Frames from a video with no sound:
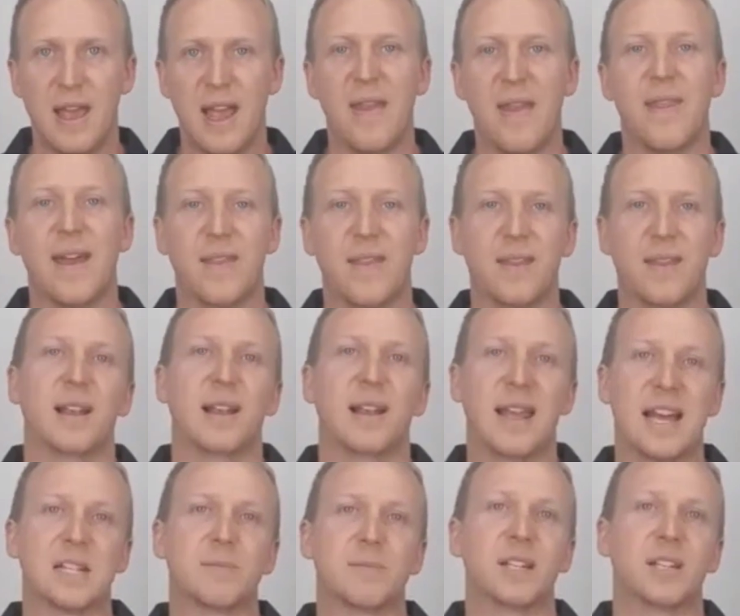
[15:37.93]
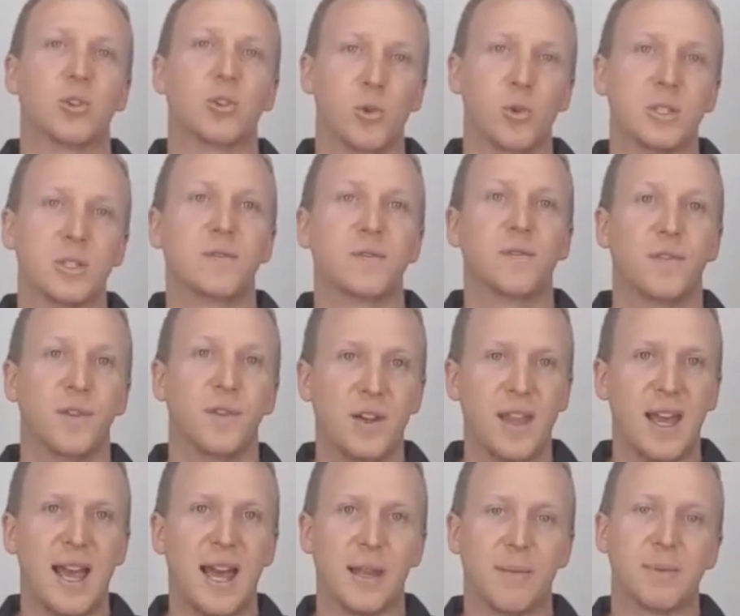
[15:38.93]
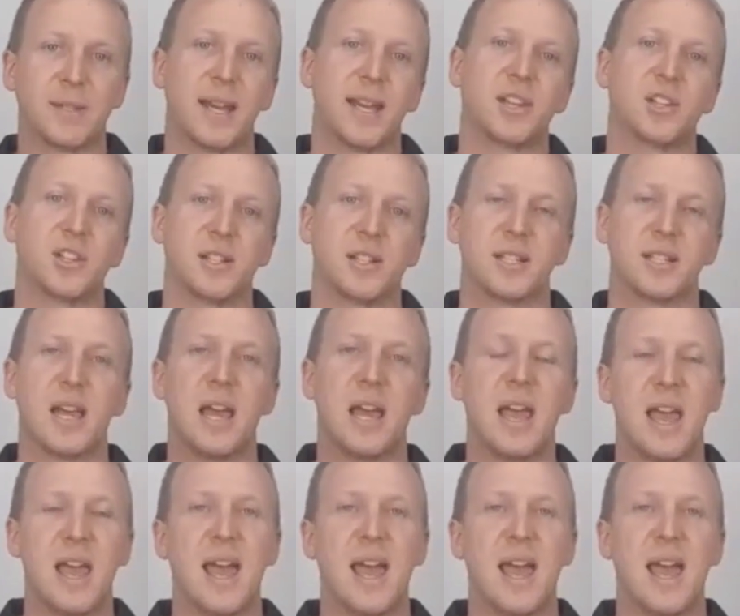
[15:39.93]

And that then allows me to cause further adaptations.